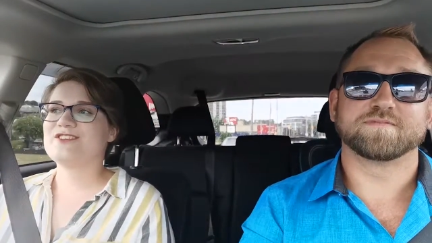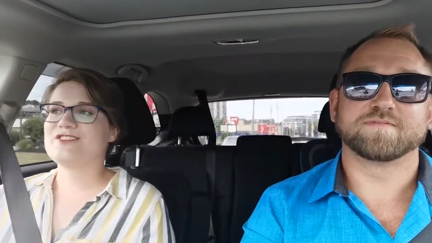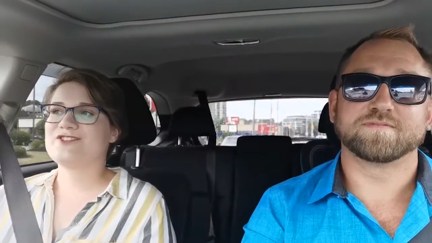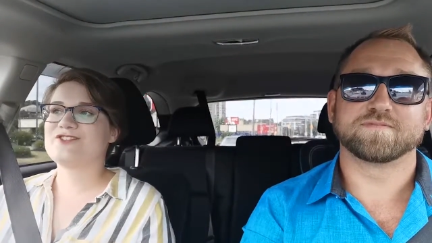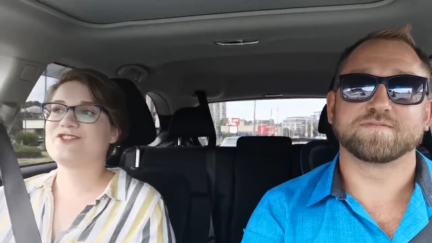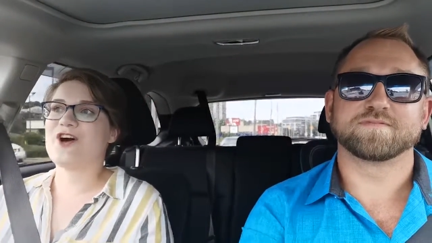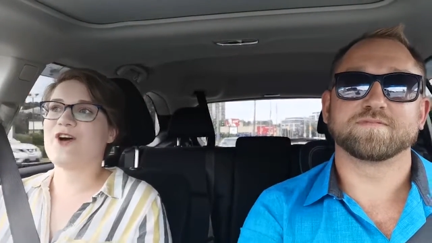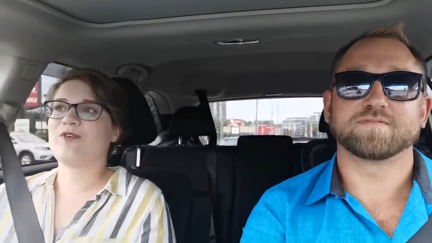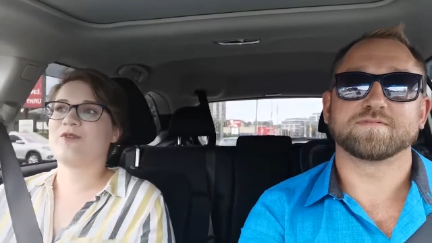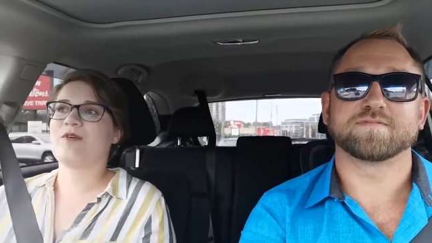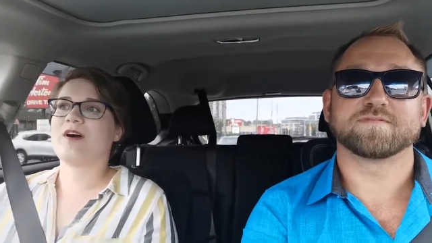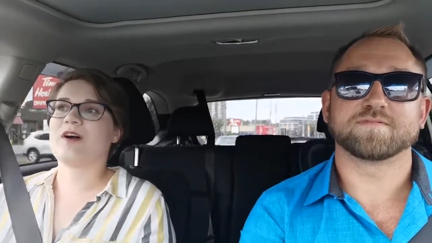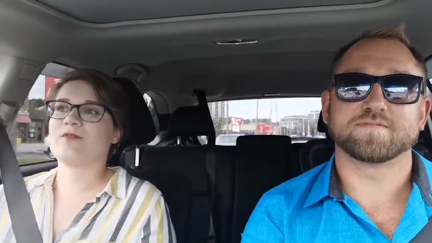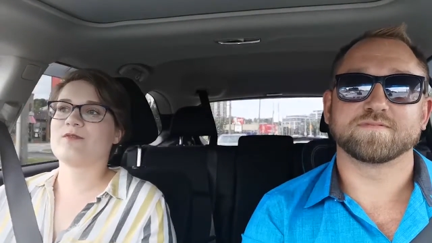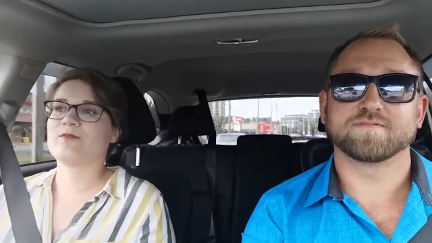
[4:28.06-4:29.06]

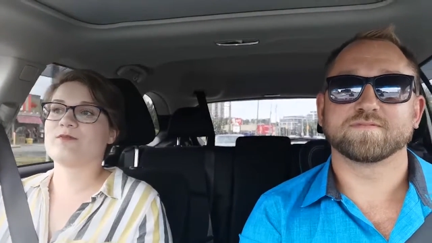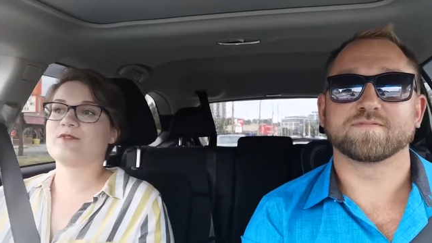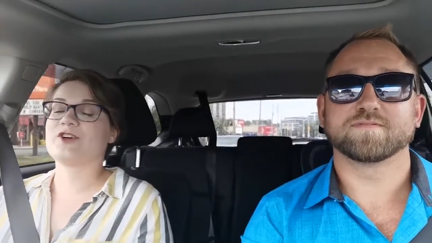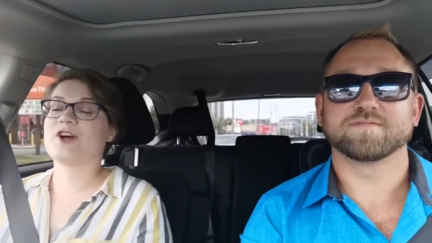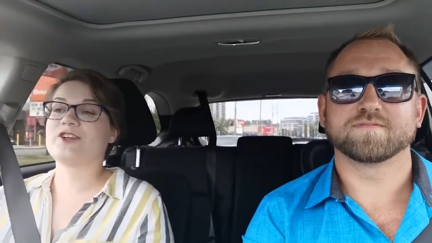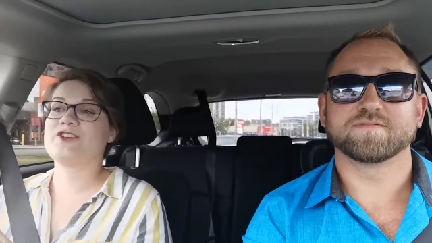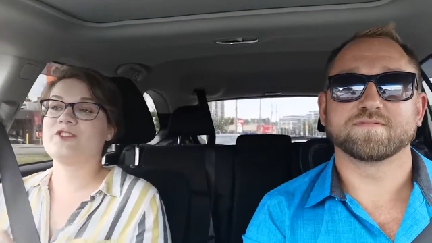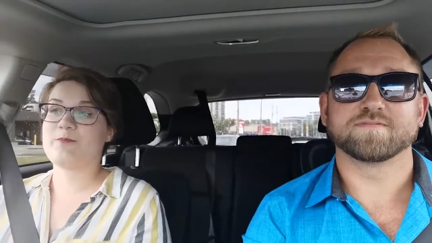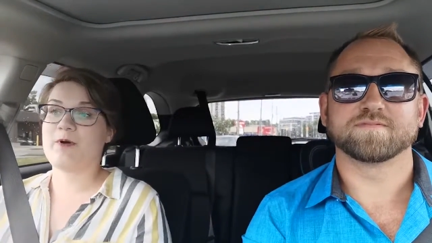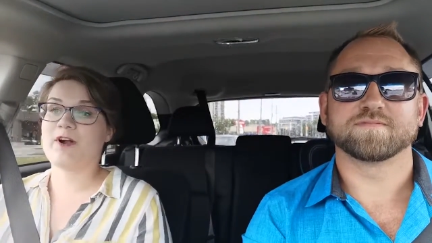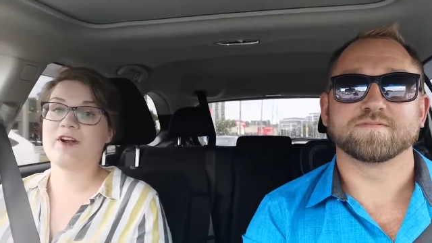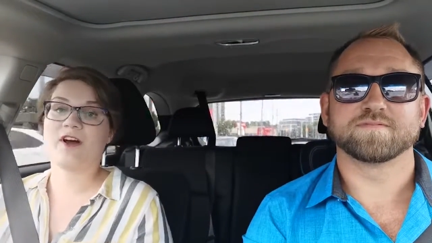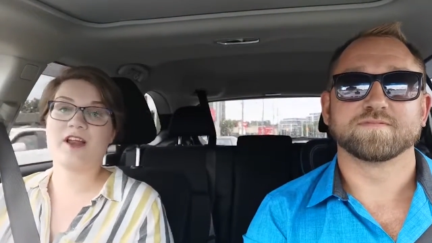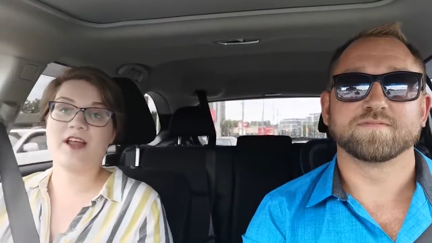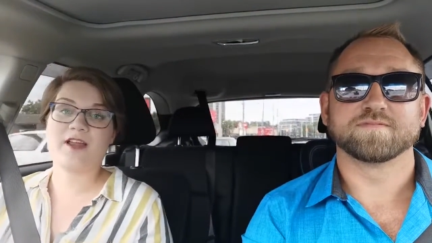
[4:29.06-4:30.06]
Speaker 1: So, got to use
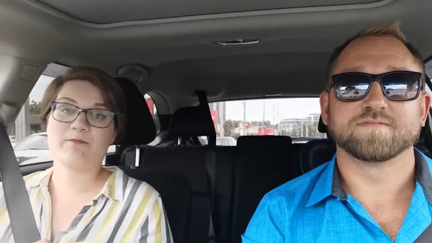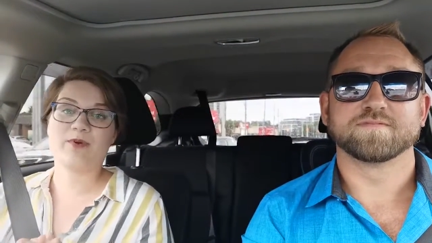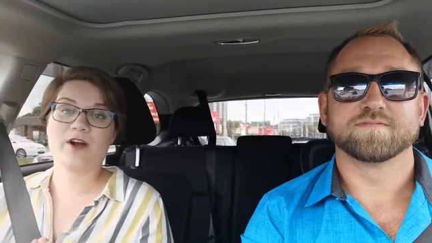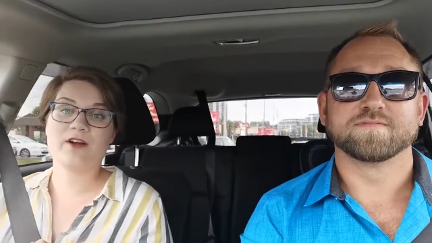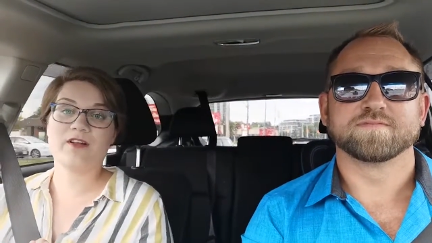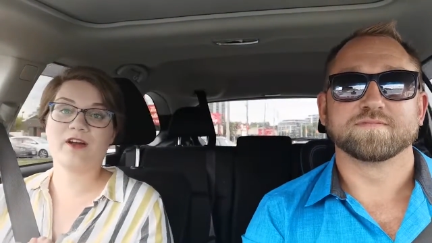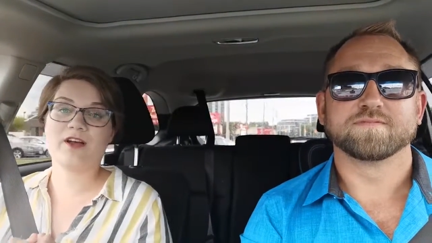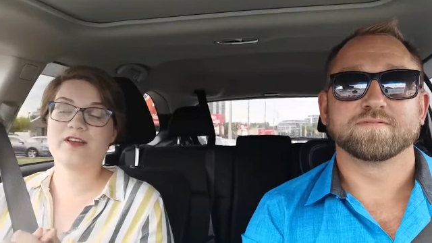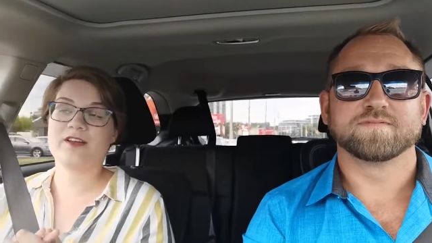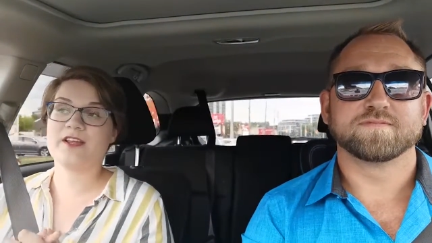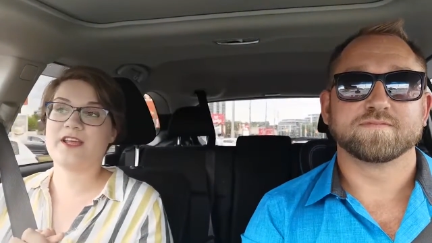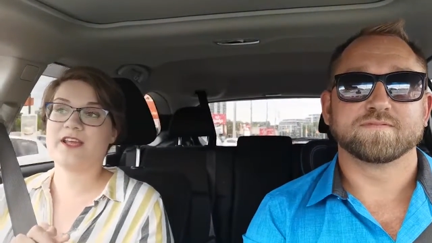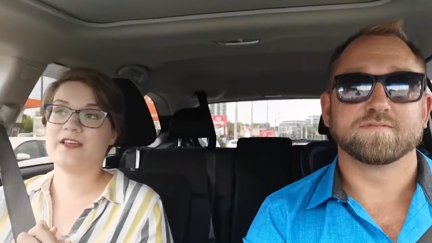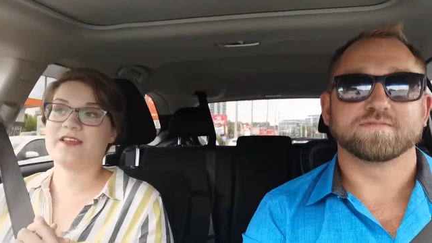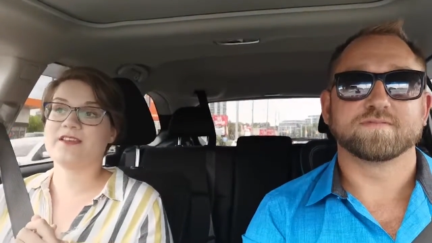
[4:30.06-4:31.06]
Pardot, and Pardot
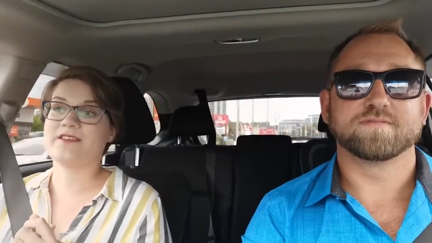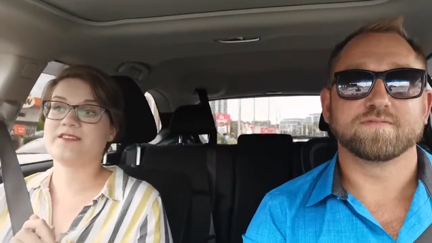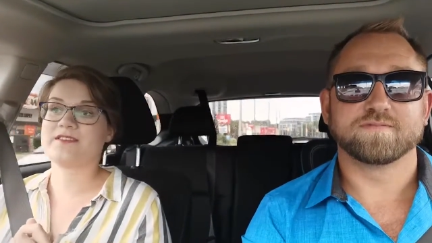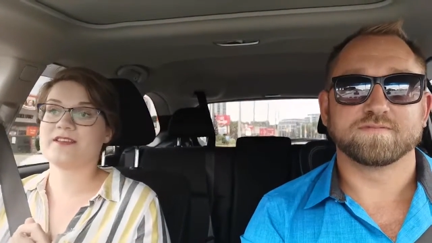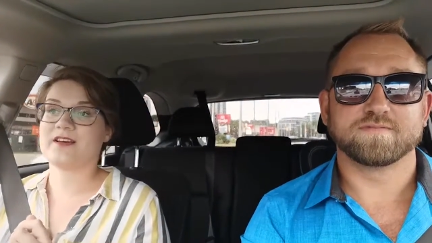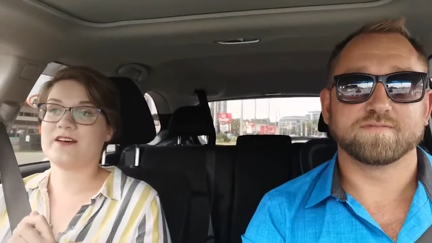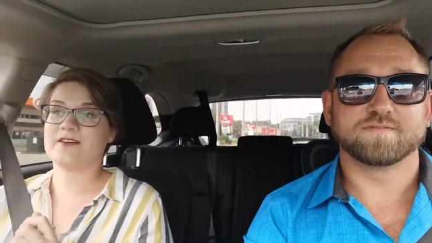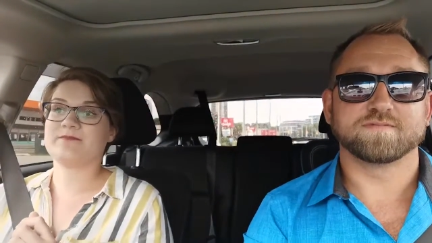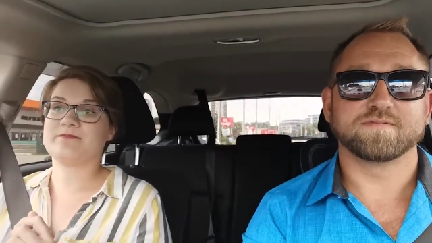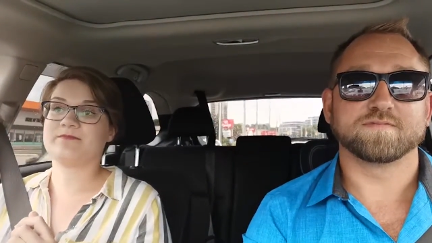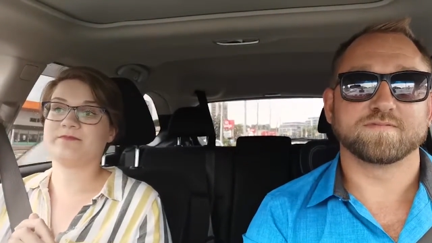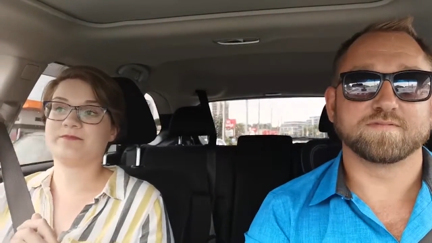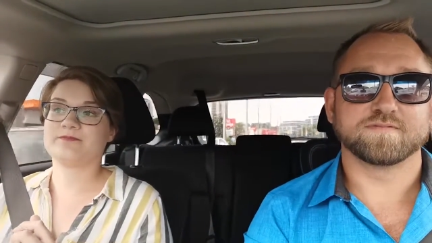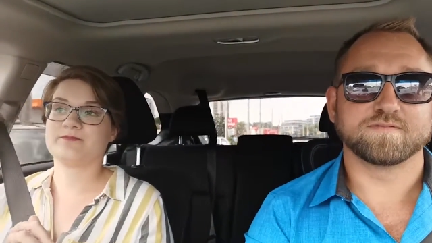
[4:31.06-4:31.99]
is um,